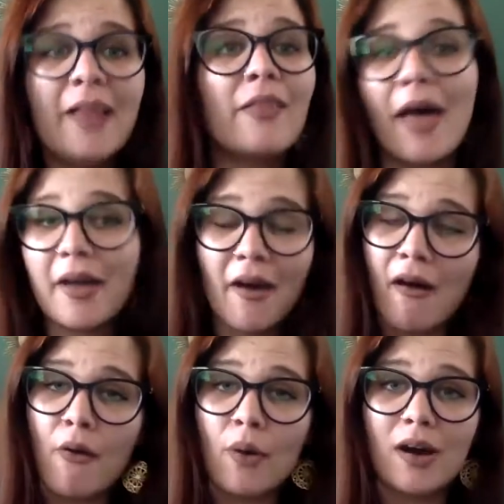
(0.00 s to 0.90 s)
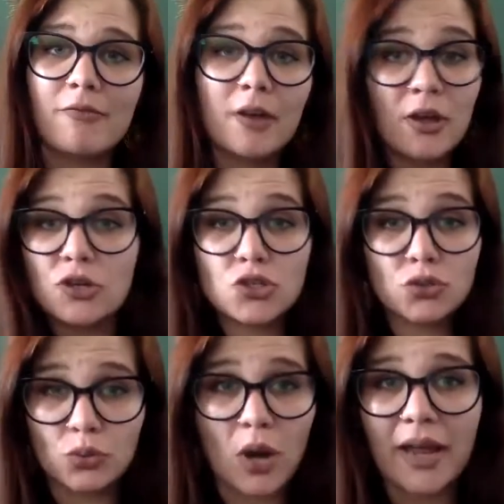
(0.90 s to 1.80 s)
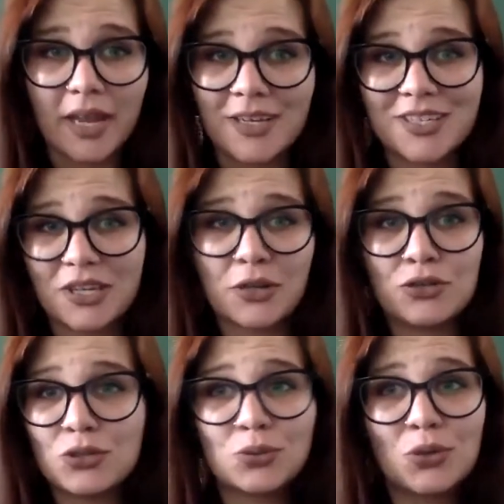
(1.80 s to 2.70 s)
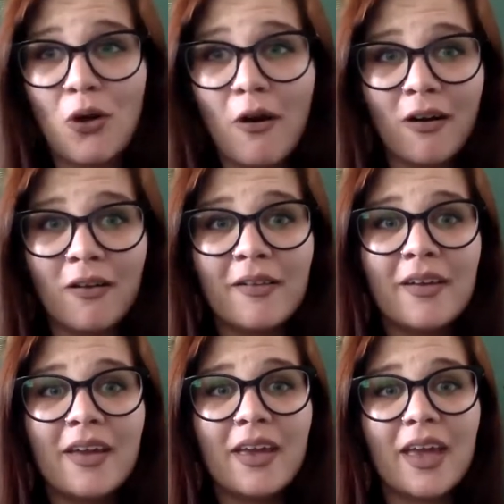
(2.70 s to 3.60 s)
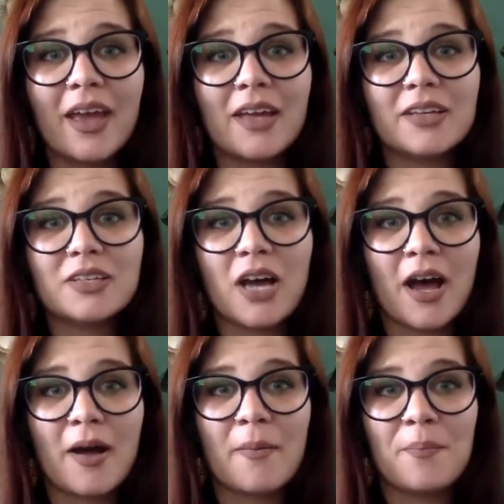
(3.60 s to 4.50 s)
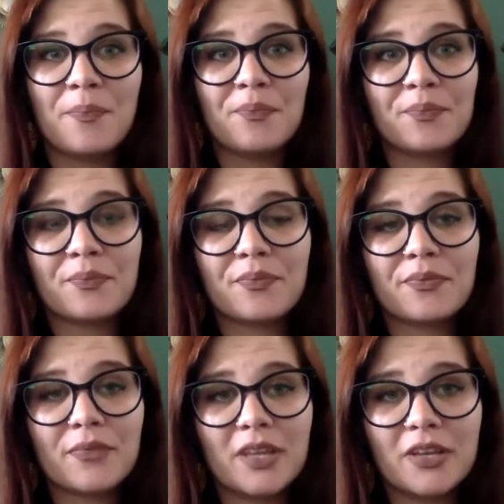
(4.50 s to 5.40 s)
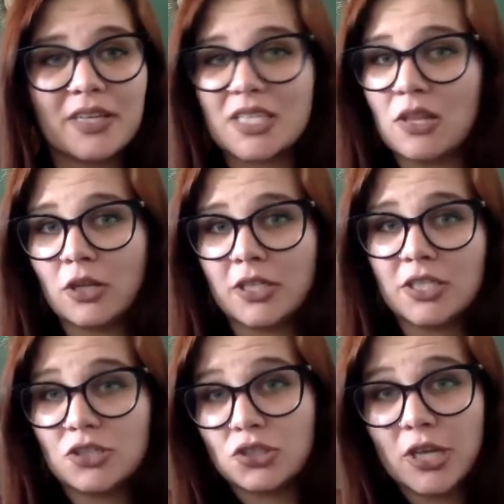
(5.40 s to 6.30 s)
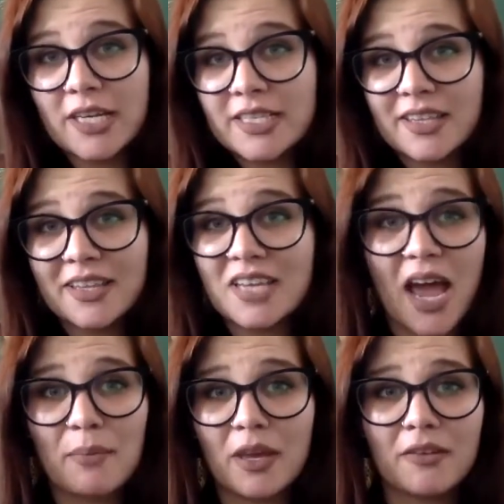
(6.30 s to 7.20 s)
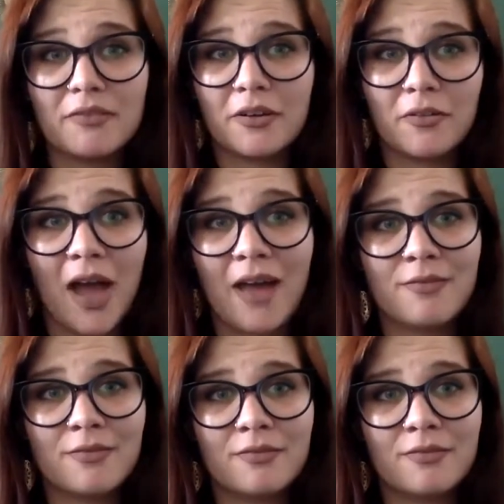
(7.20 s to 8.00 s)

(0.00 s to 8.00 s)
Let go of trying to control, and you get to learn to trust the timing of your life.